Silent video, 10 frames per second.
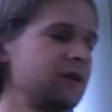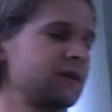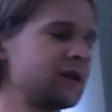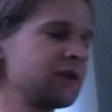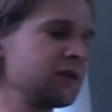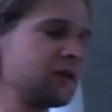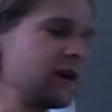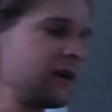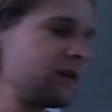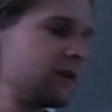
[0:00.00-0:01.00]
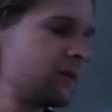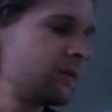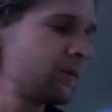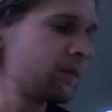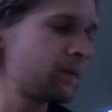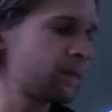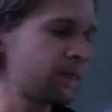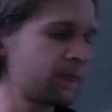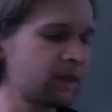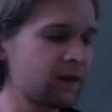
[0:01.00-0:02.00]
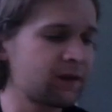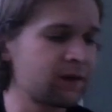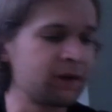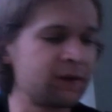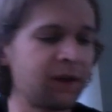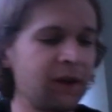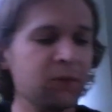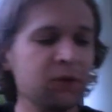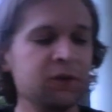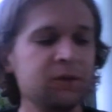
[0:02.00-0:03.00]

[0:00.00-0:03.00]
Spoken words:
Sounds okay. It's sellable.